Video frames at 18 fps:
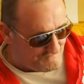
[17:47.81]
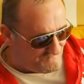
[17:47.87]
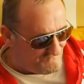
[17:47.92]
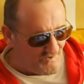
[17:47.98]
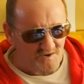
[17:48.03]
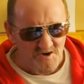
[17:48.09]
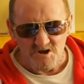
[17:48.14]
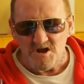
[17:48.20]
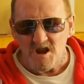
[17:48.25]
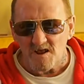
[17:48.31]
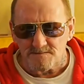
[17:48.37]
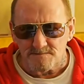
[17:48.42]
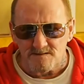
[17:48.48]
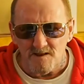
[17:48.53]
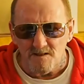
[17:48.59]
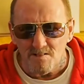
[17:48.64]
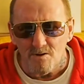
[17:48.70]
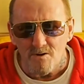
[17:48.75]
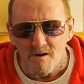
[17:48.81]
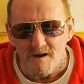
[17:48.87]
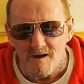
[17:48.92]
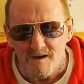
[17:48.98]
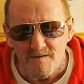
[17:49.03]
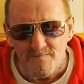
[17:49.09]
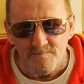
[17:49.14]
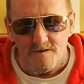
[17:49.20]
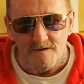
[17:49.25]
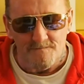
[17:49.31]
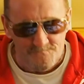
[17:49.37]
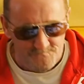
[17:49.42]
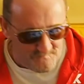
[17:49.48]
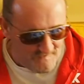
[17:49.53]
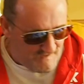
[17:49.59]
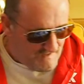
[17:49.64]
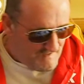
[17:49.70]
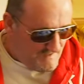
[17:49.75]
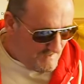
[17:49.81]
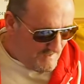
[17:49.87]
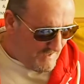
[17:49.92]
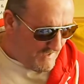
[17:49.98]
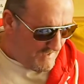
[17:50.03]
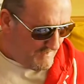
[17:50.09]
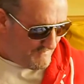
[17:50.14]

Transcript: What a nasty lot, aren't they?